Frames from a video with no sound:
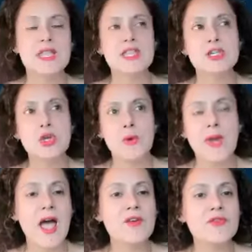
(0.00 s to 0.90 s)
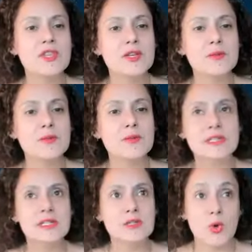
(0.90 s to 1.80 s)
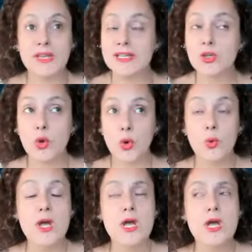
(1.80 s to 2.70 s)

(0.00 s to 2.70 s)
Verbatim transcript: They don't have the ability or an ego,